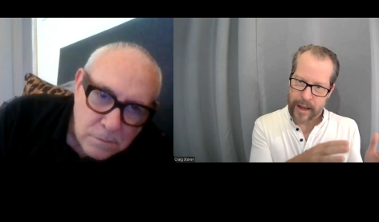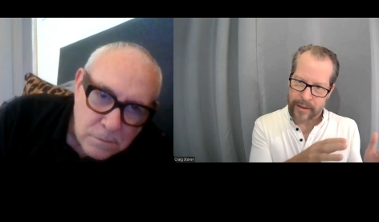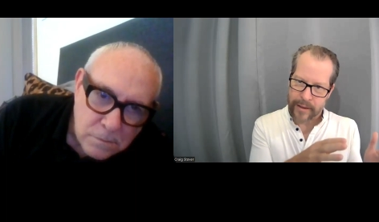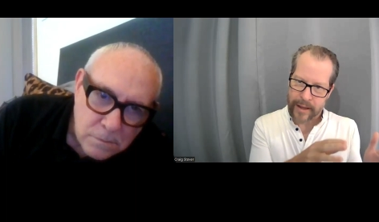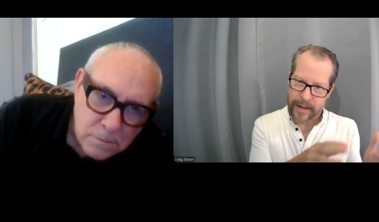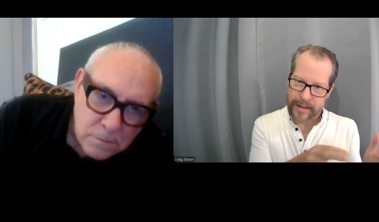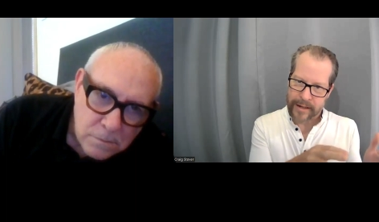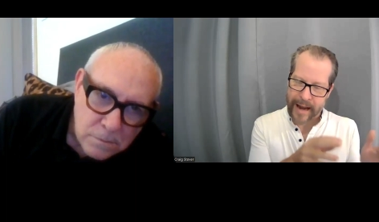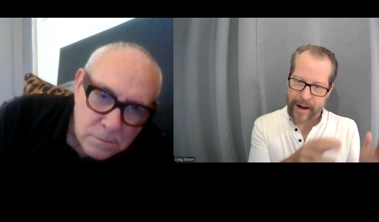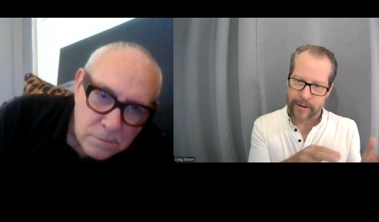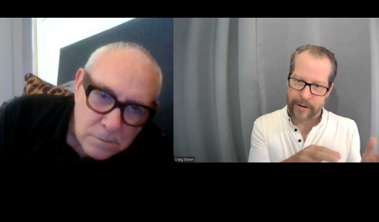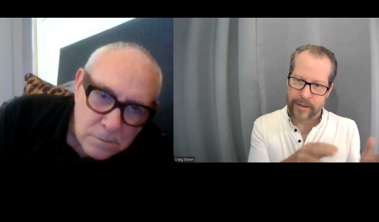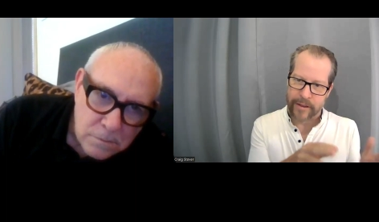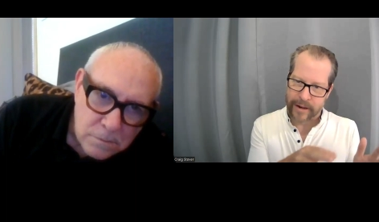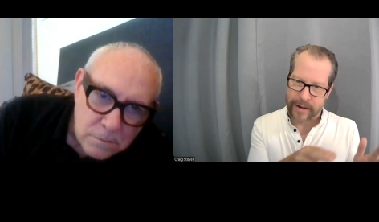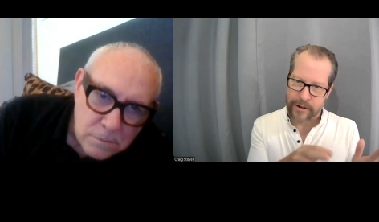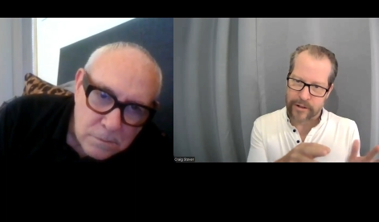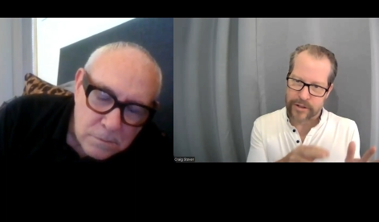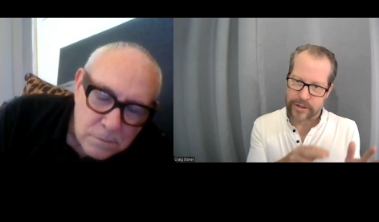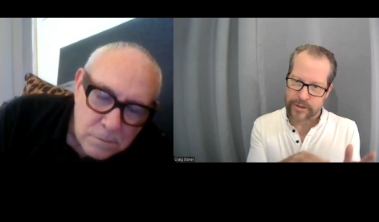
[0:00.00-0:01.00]
Speaker 1: and then
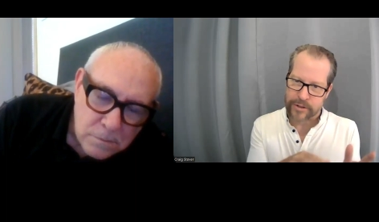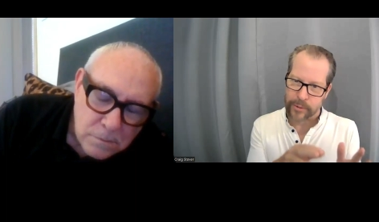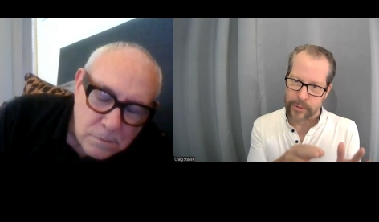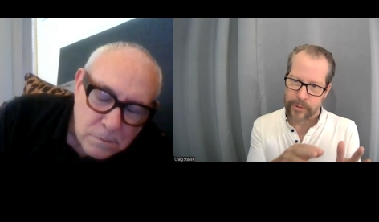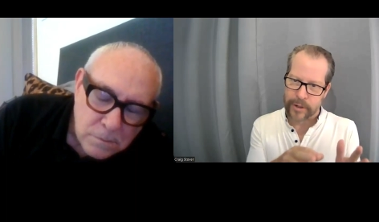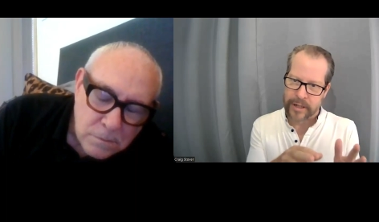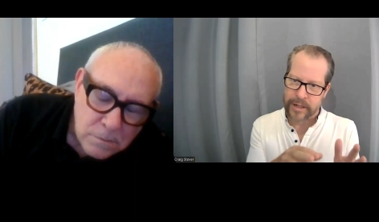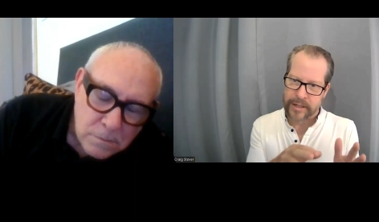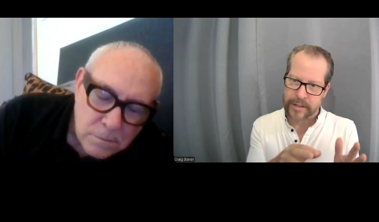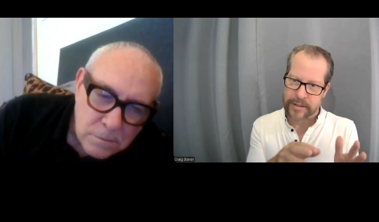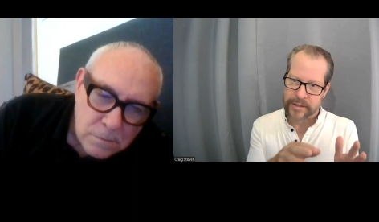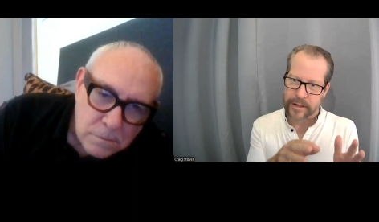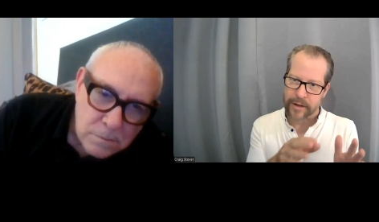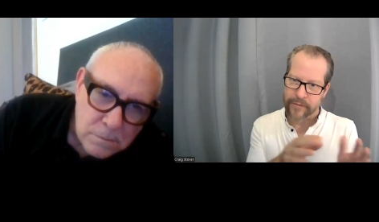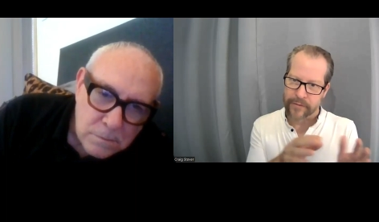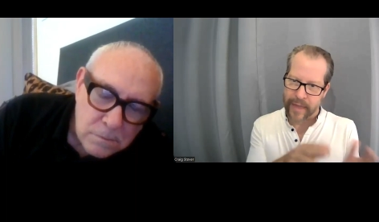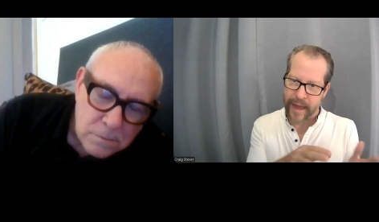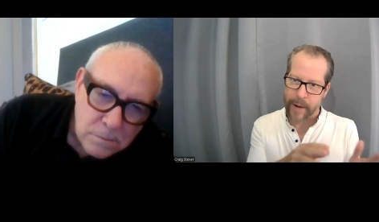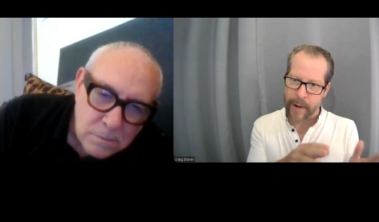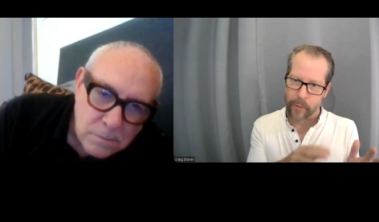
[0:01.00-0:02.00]
carry their stories
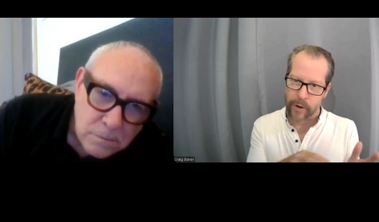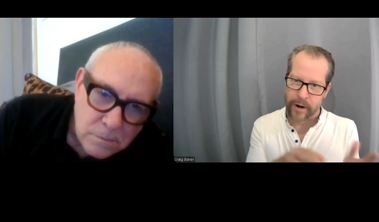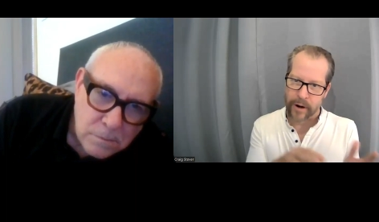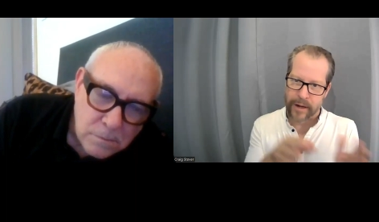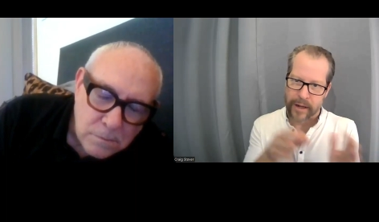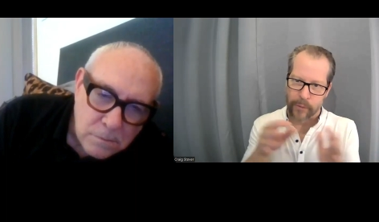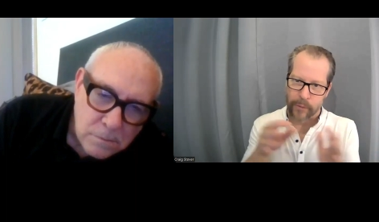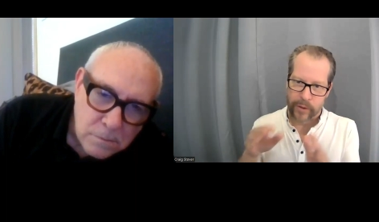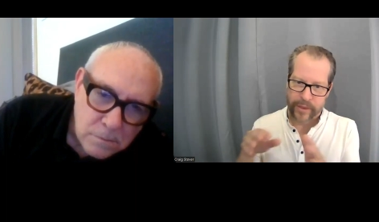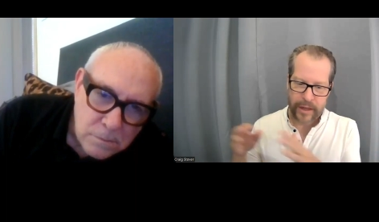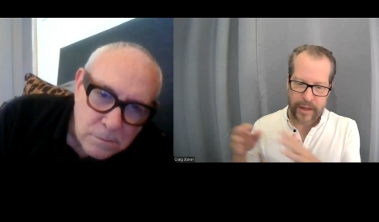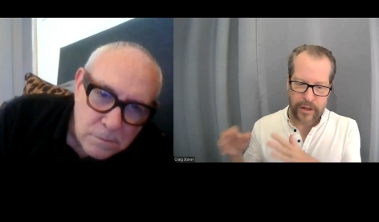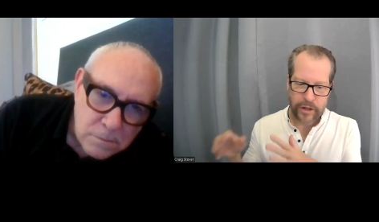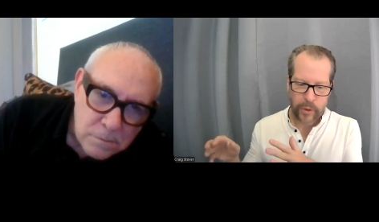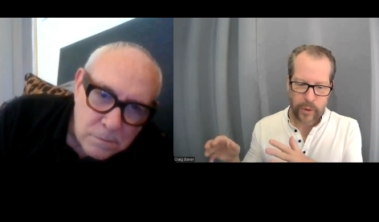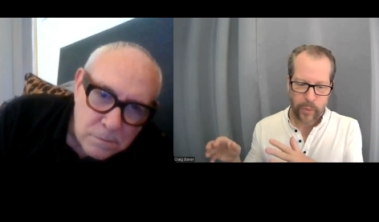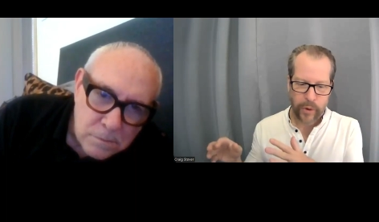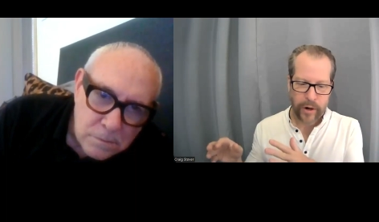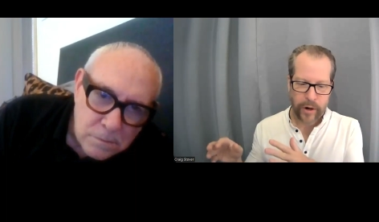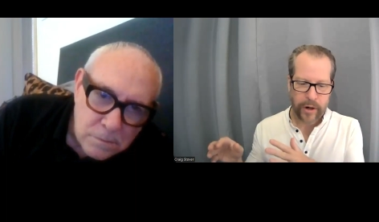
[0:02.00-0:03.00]
of that work within your